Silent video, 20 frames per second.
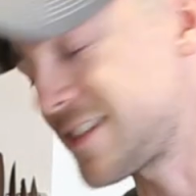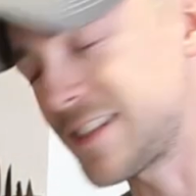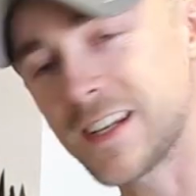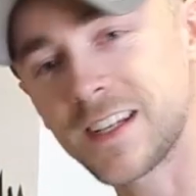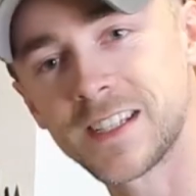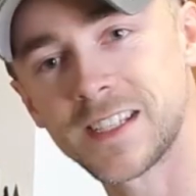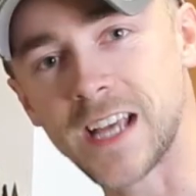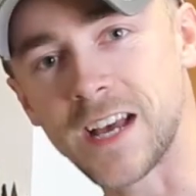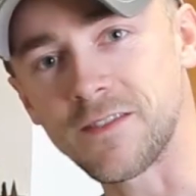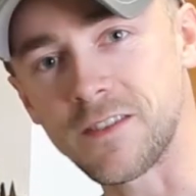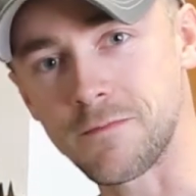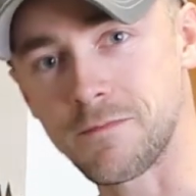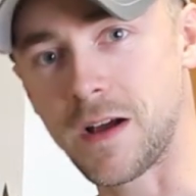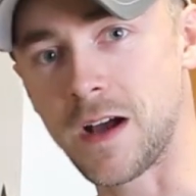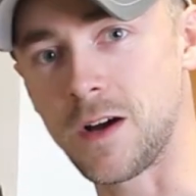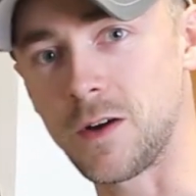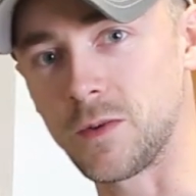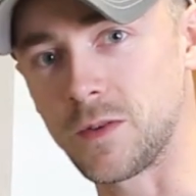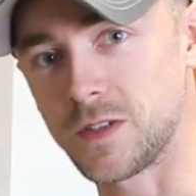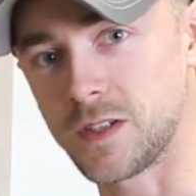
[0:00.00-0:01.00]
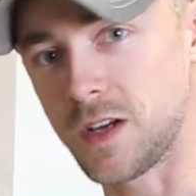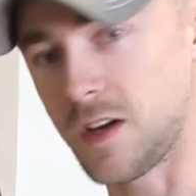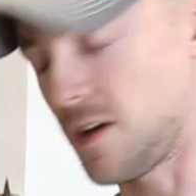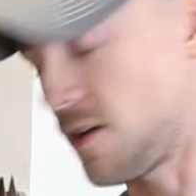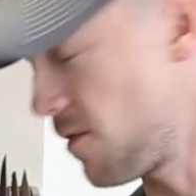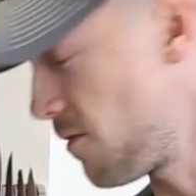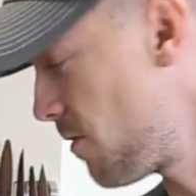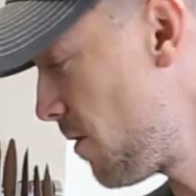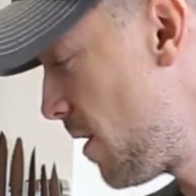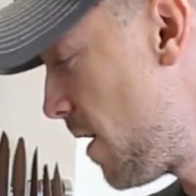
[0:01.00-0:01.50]
6, 7 pounds
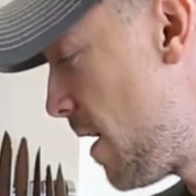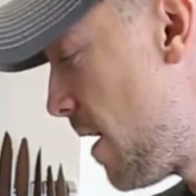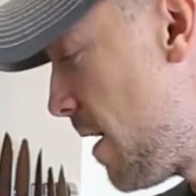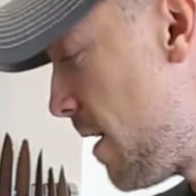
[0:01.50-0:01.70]
of,